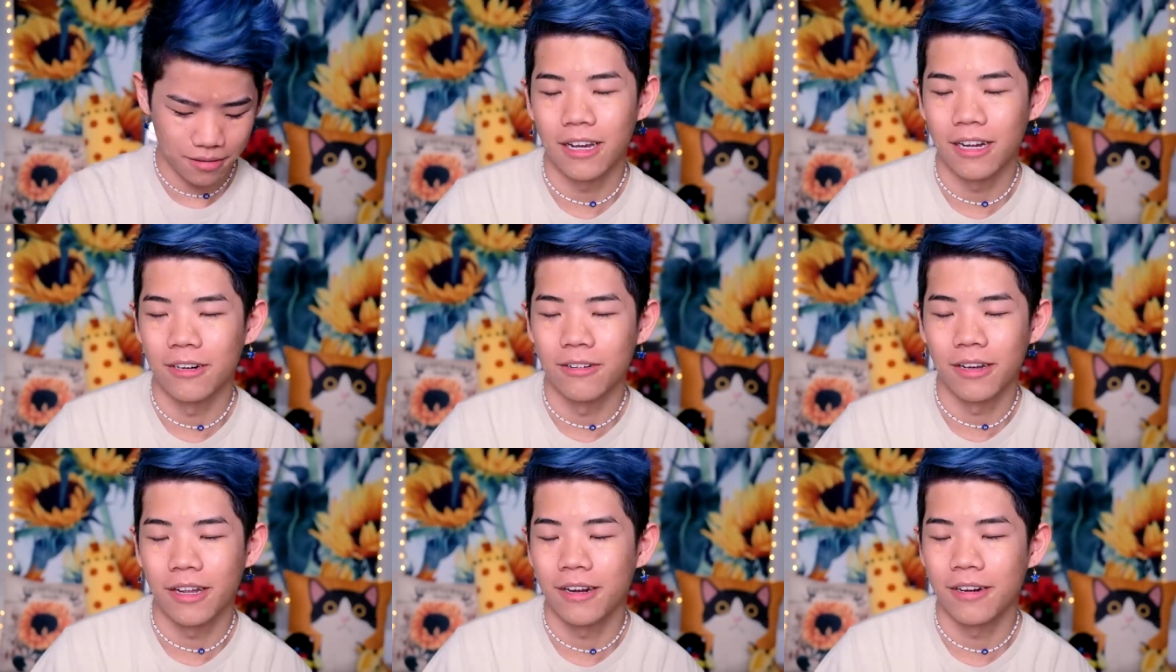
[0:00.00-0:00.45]
I
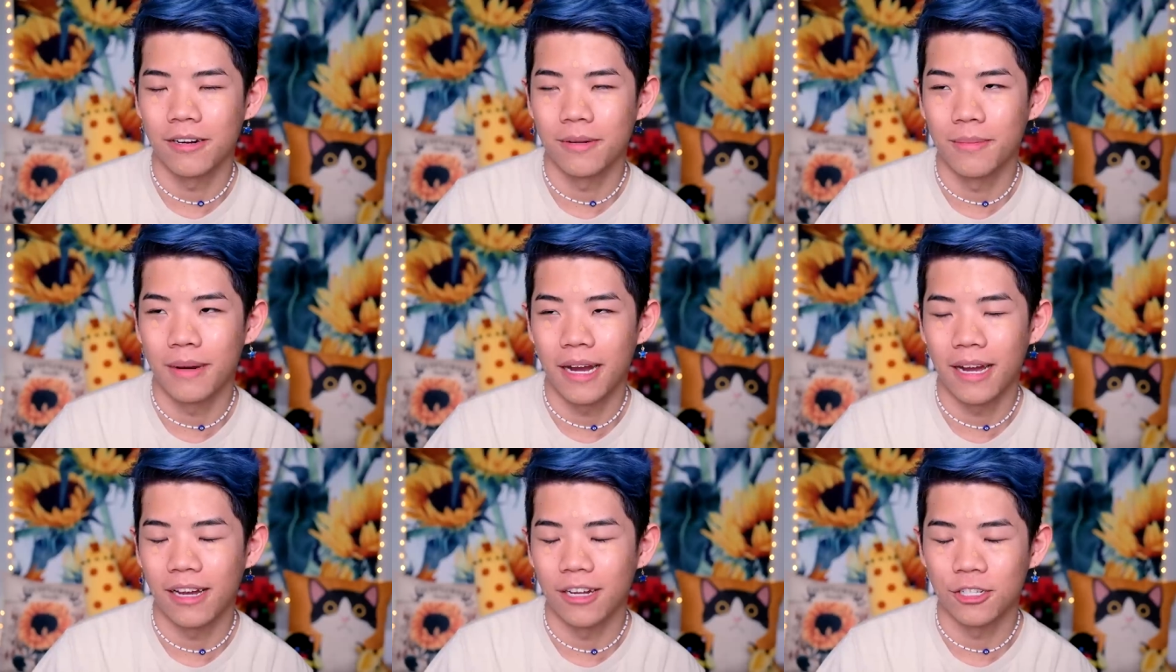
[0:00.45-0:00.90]
don't care to
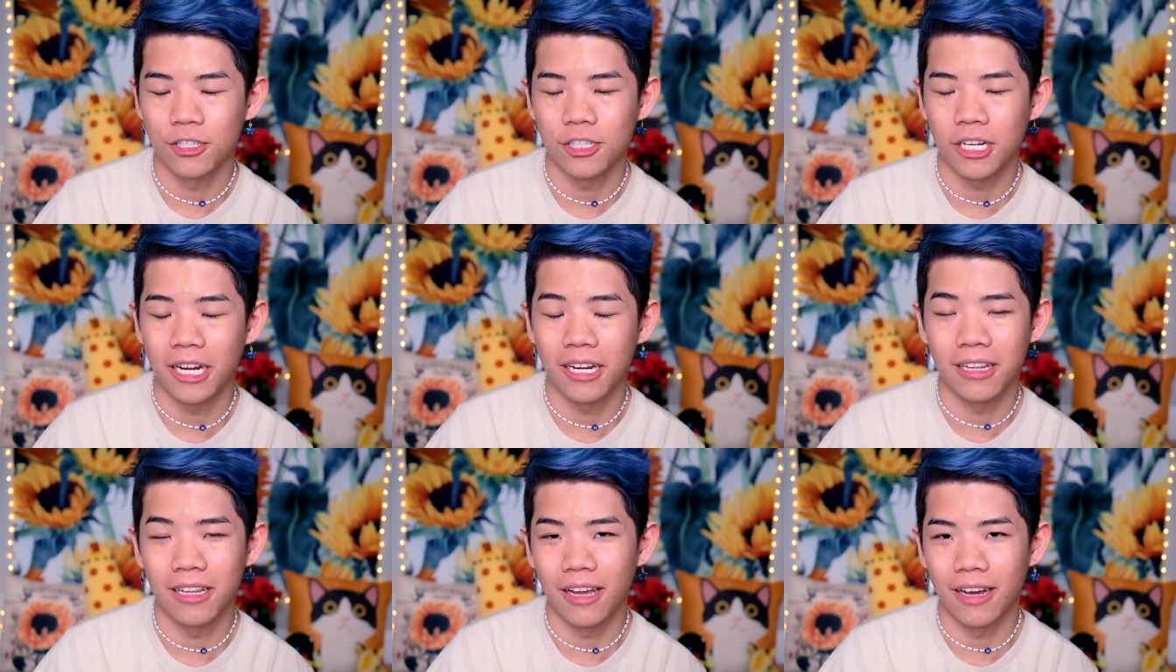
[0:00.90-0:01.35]
buy a
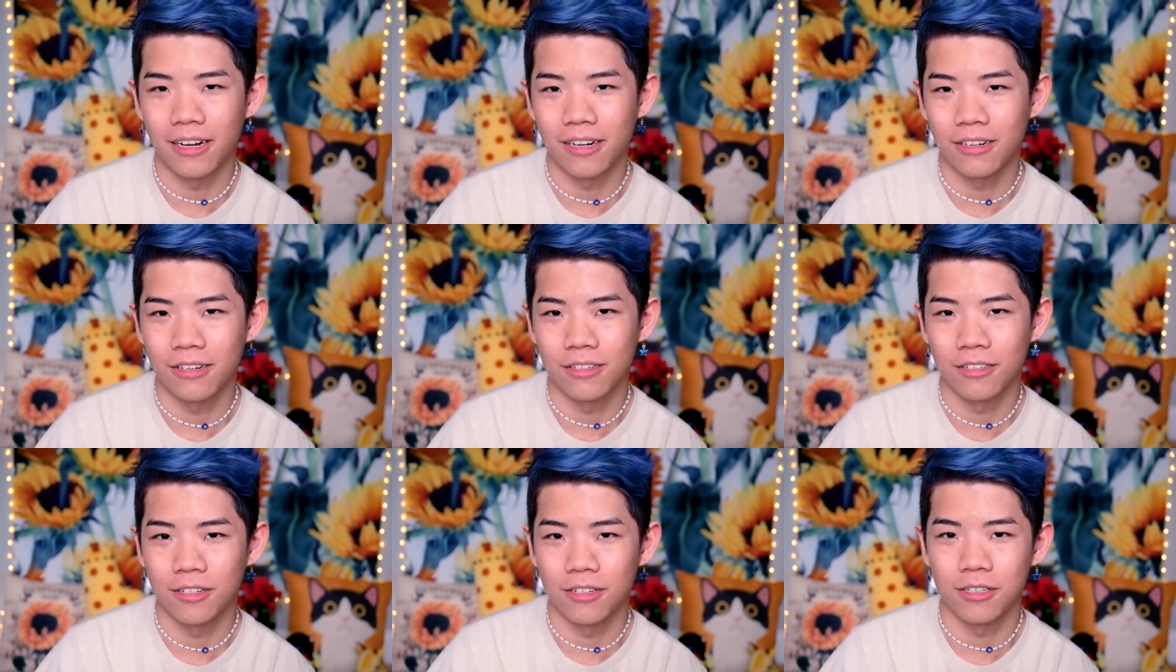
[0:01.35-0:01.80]
shade
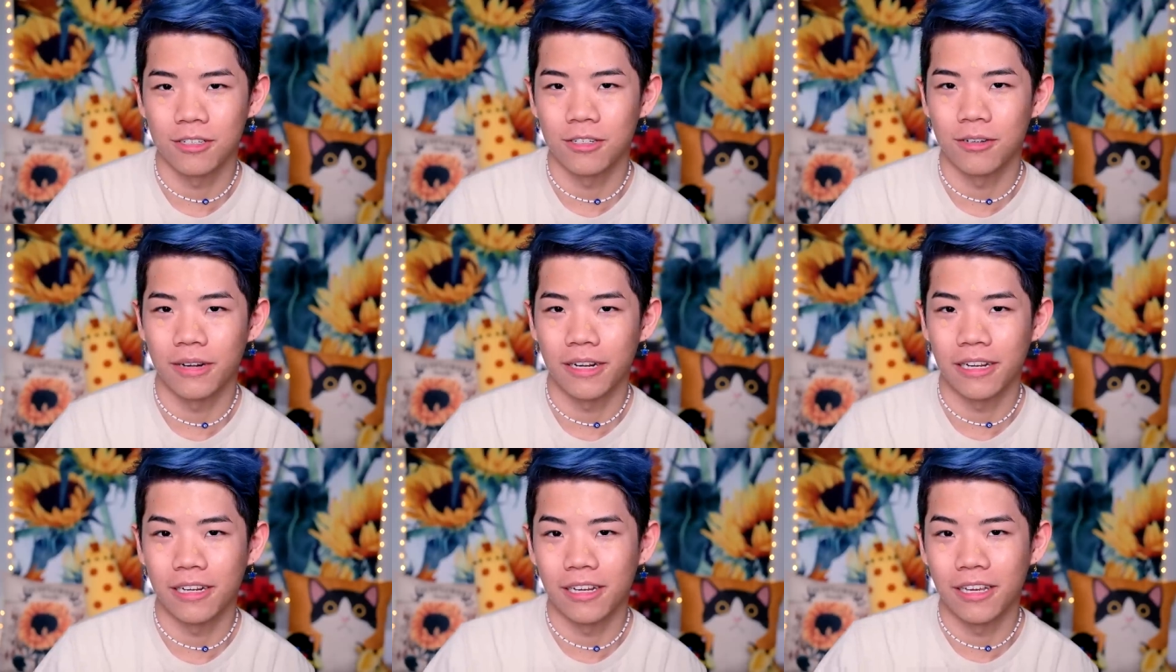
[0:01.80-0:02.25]
lighter just
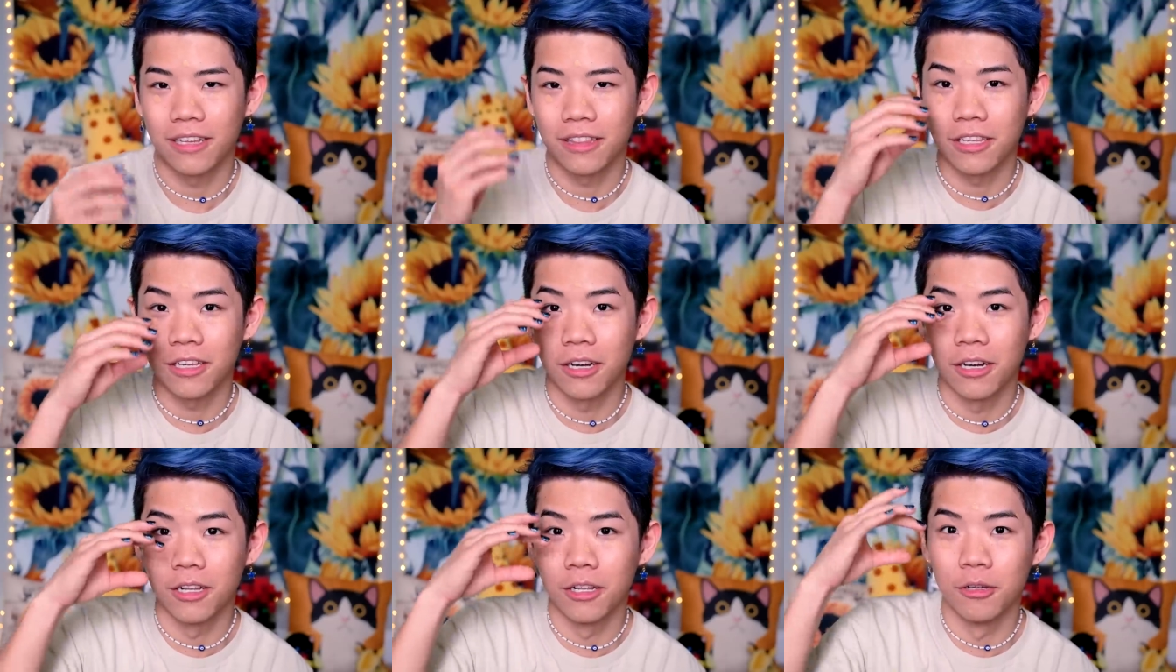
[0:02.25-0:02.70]
so I can get
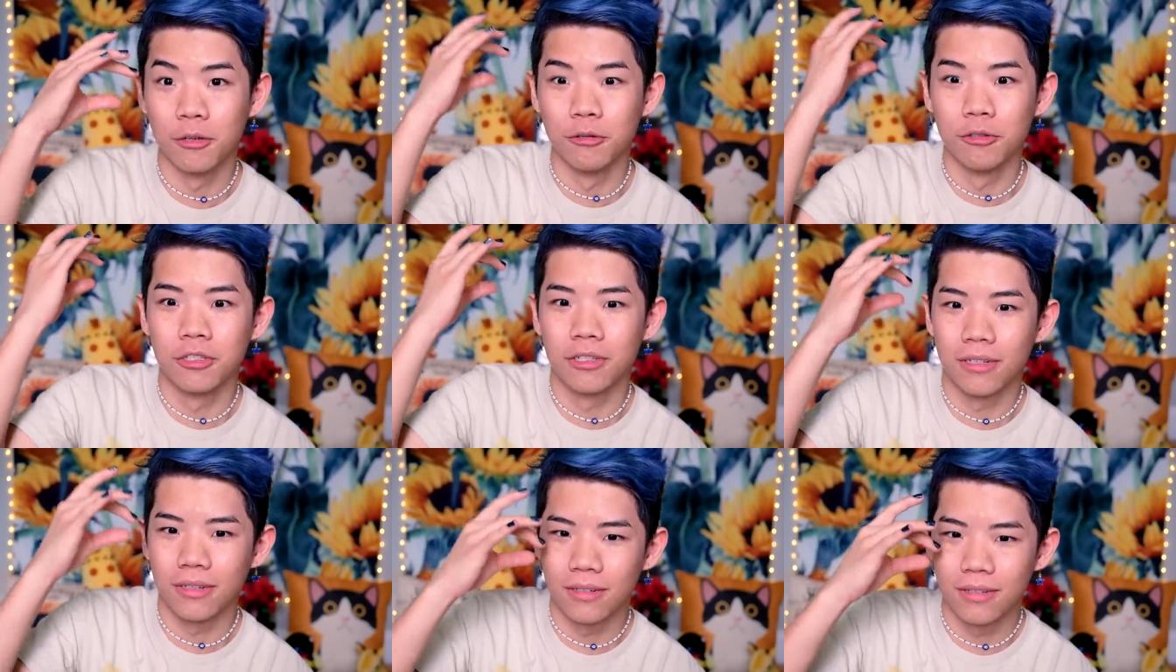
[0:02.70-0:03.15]
the
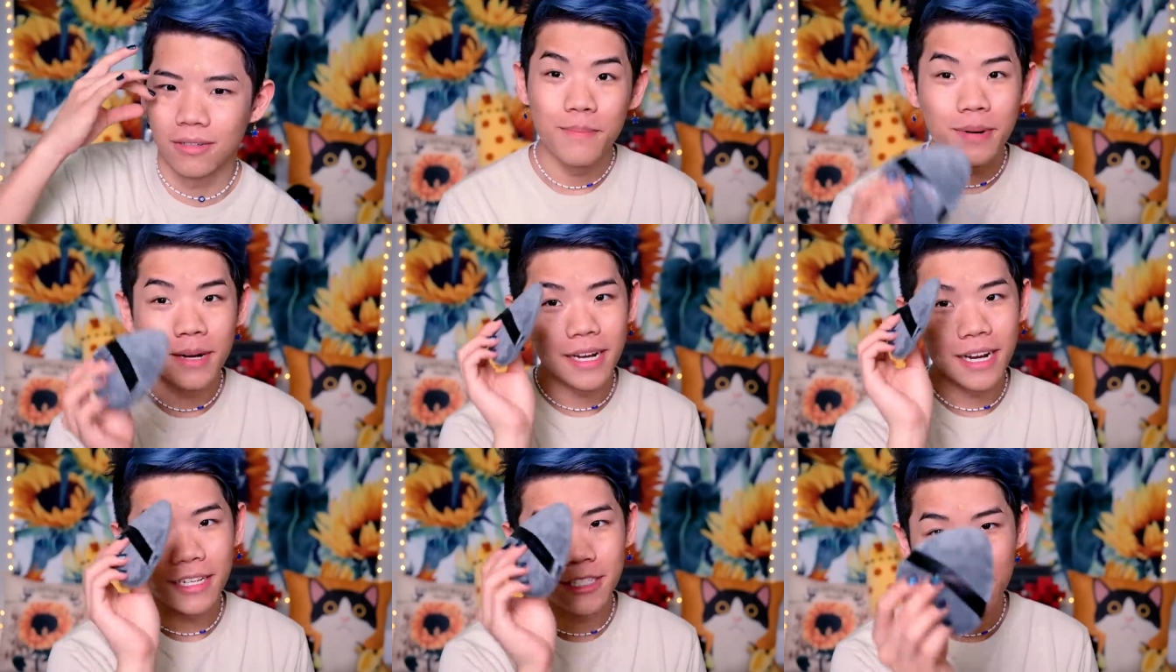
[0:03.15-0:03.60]
illusion,
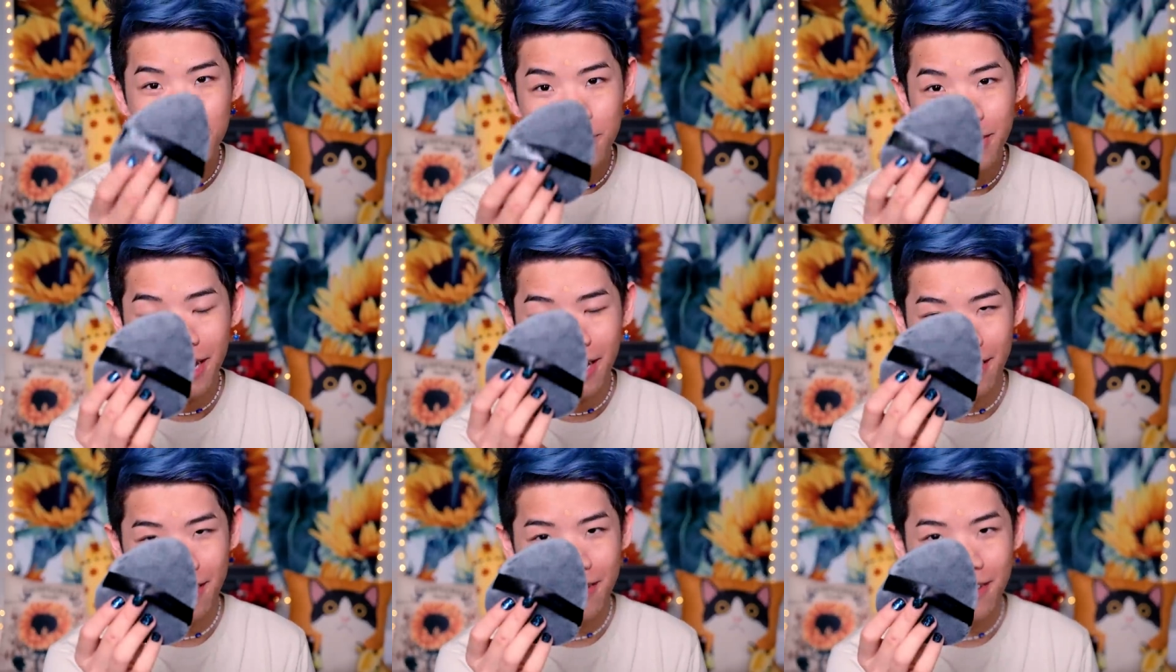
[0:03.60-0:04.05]
but I do
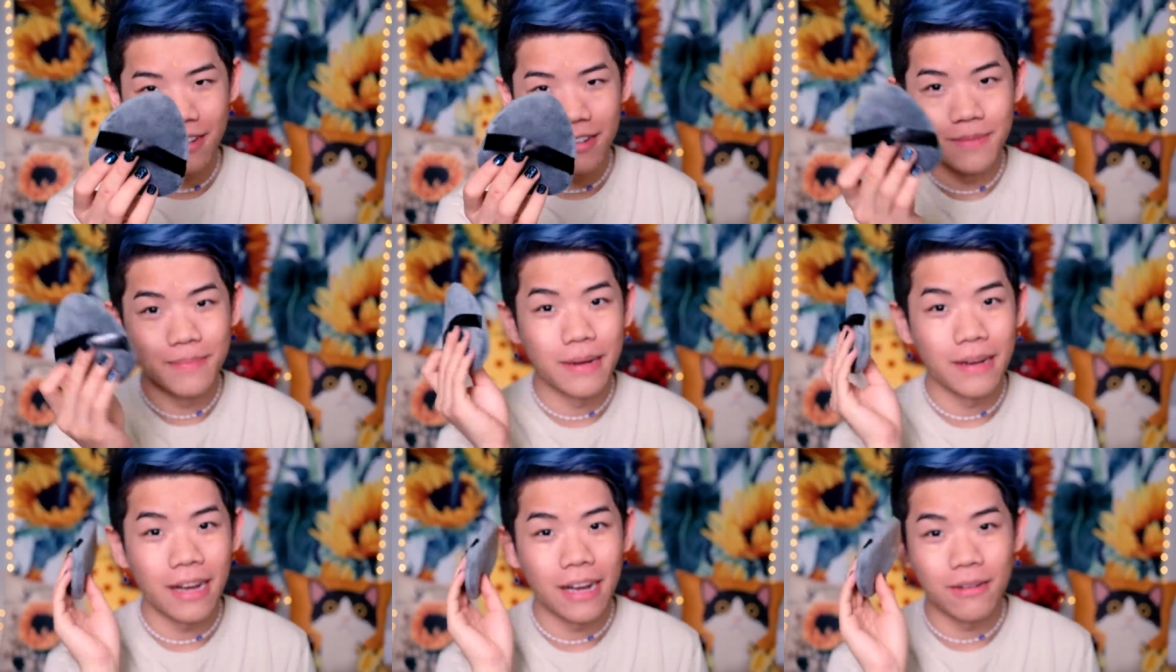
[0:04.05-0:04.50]
care
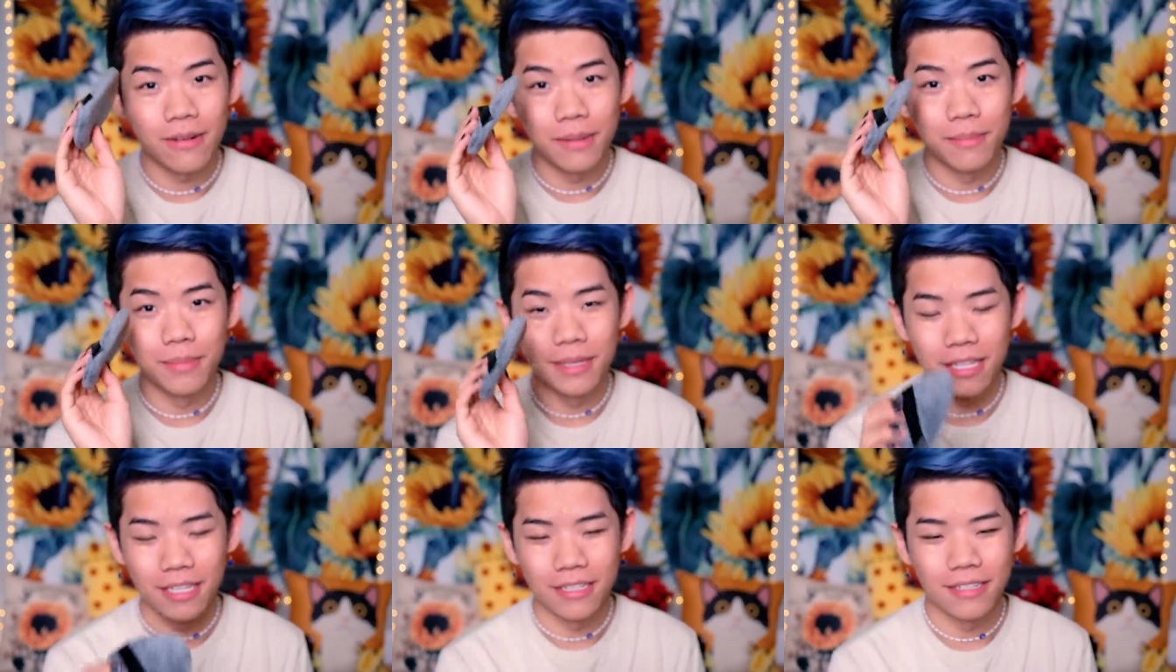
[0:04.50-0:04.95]
about how I
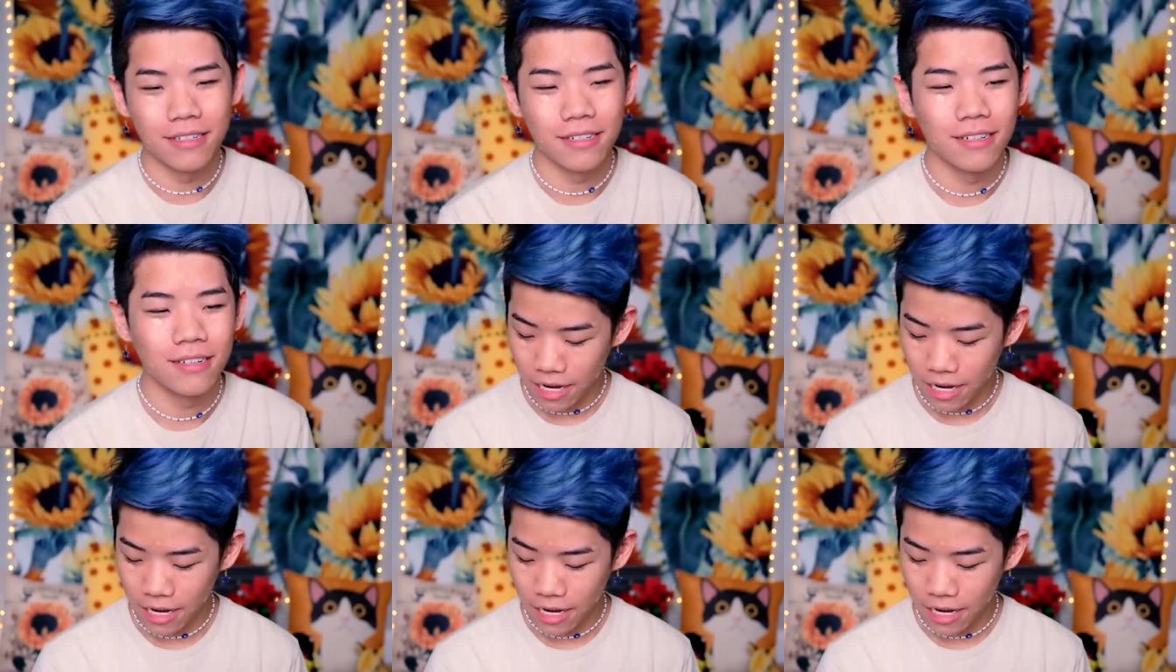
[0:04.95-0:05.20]
blend.